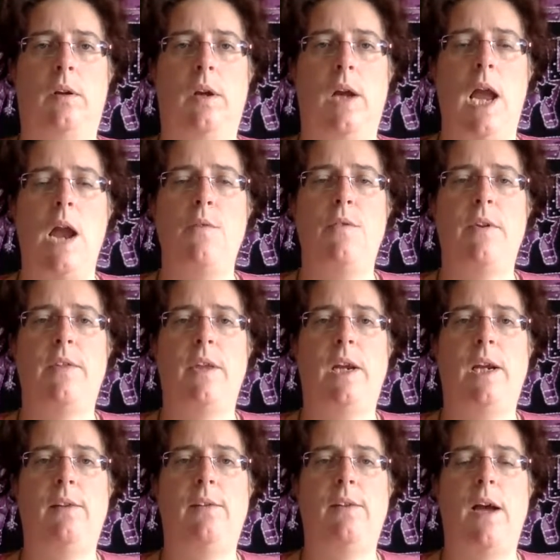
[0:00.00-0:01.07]

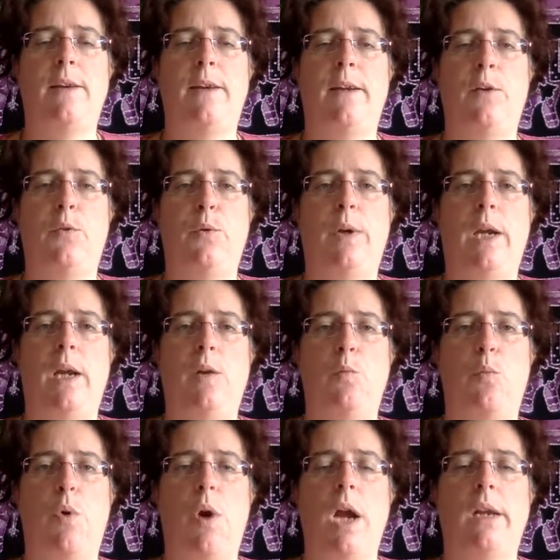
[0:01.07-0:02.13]
Everything is starting to get
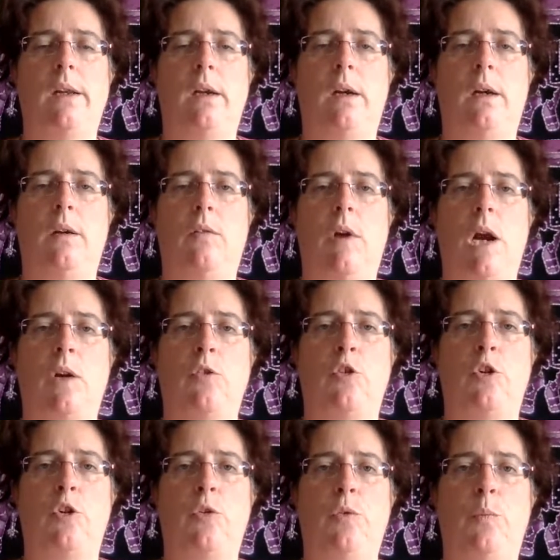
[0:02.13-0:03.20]
brighter around
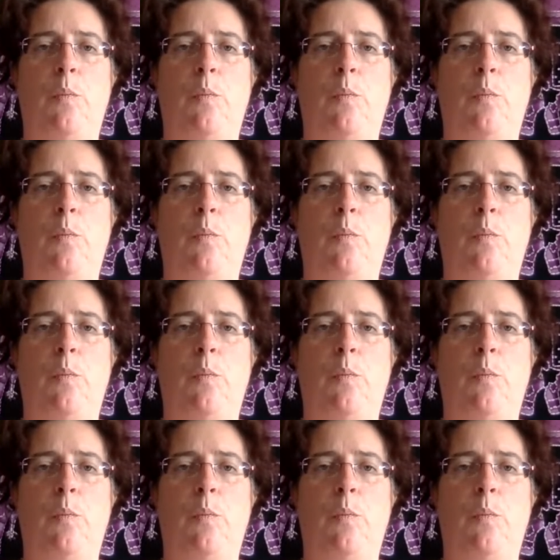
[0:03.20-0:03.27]
you.